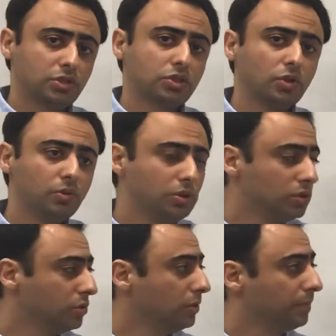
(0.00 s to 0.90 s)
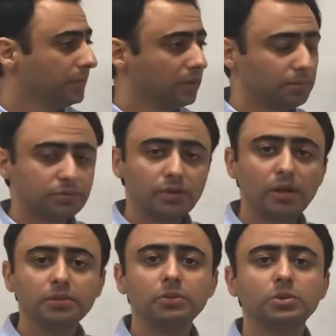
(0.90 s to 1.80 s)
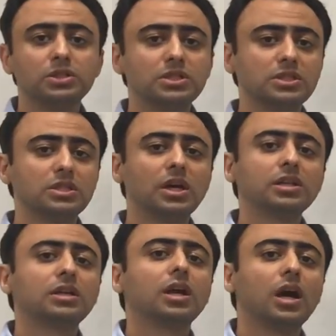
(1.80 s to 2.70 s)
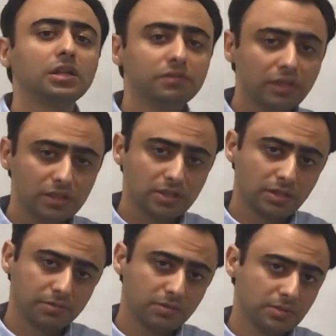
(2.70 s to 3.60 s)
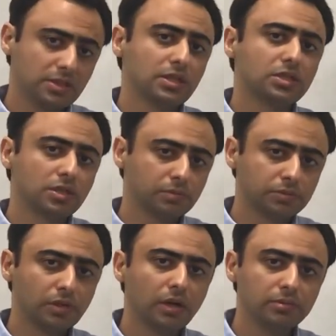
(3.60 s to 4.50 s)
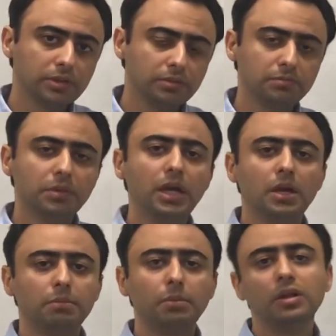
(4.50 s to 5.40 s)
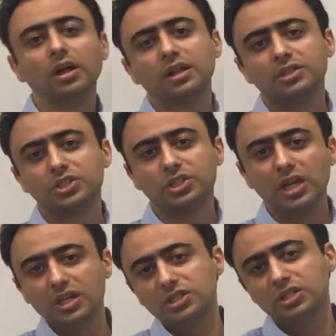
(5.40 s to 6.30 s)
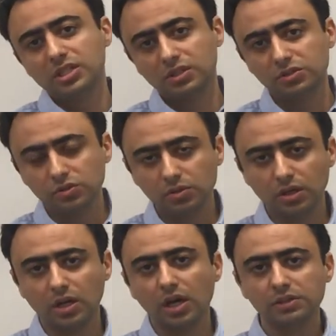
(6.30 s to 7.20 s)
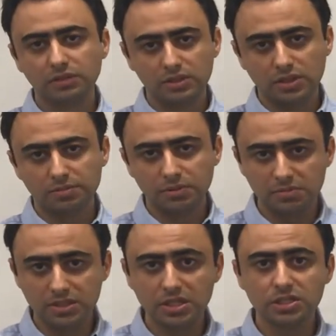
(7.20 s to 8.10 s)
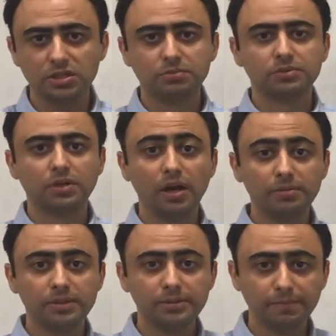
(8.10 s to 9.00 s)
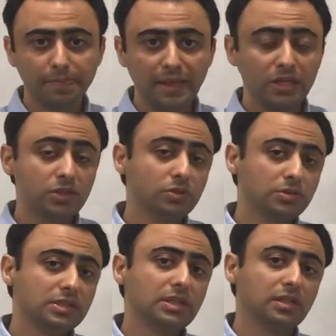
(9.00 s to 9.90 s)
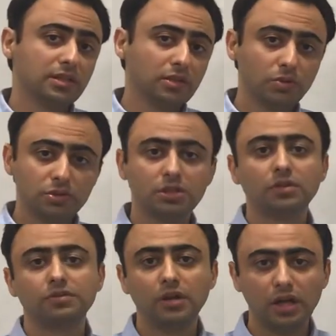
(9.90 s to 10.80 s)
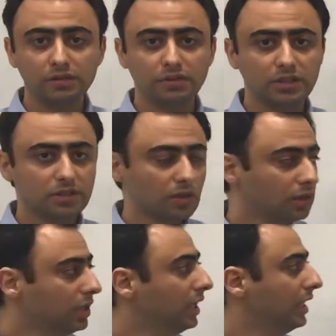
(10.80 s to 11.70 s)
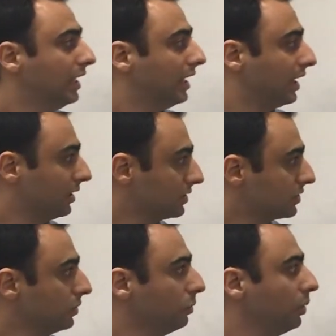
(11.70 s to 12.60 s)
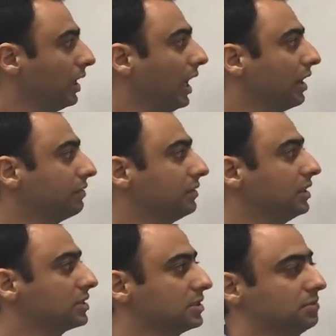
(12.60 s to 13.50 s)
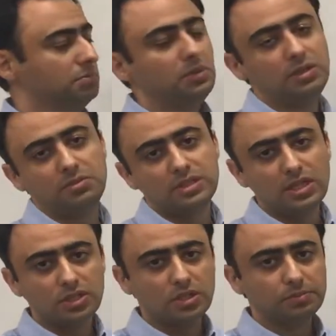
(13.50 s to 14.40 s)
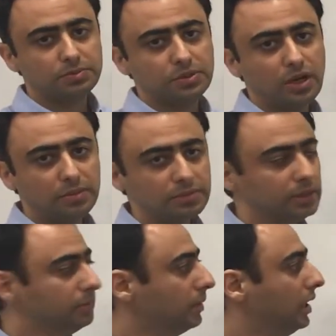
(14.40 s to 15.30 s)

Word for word: show you a problem which is not a convex optimization problem, but I'll change it to a convex optimization problem using the notion of convex hull. Assume we have this minimization problem,